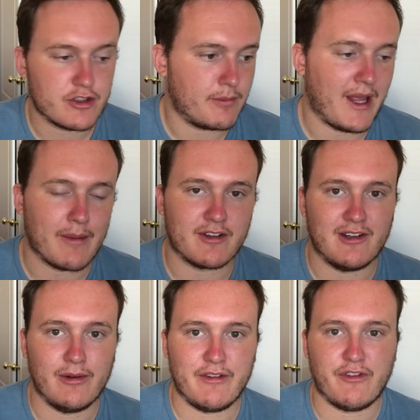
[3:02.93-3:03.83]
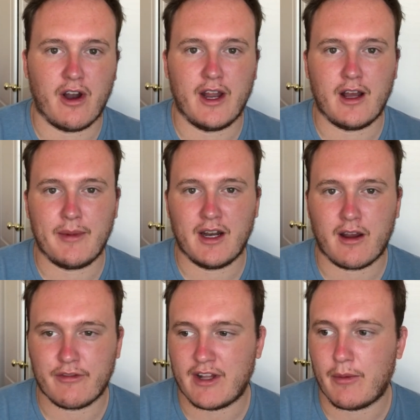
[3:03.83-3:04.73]
should be absolutely fine I mean
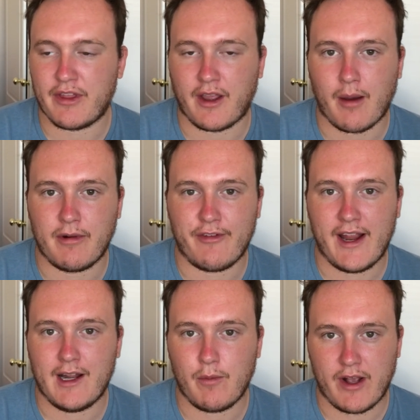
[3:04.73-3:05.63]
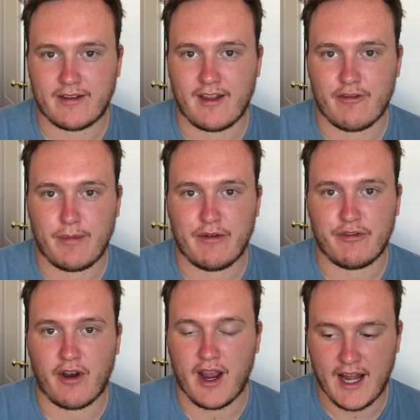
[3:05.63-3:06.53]
I've dealt with a couple of Alienwares that have been
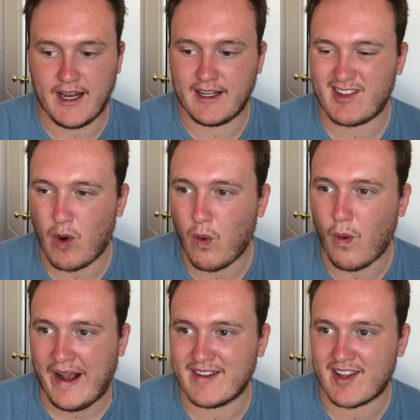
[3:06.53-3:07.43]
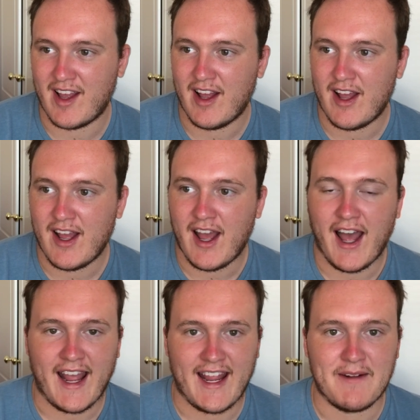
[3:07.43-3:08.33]
fine and it's always
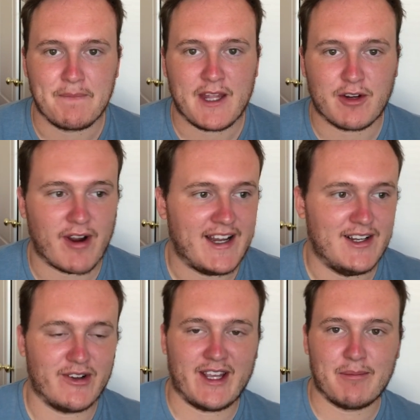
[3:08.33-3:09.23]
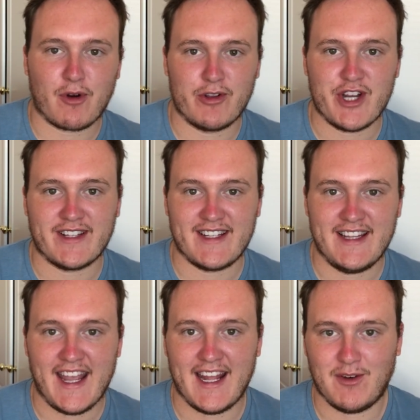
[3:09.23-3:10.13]
a great looking project in
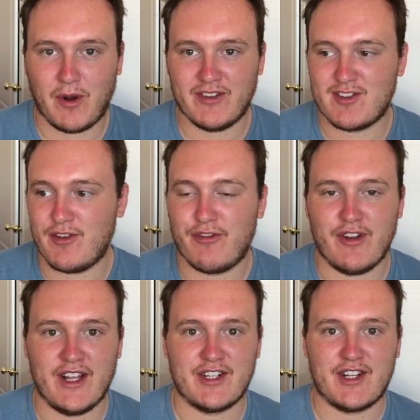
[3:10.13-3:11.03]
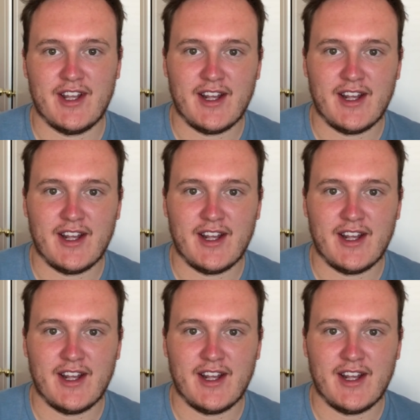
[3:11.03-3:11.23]
the end once you've finished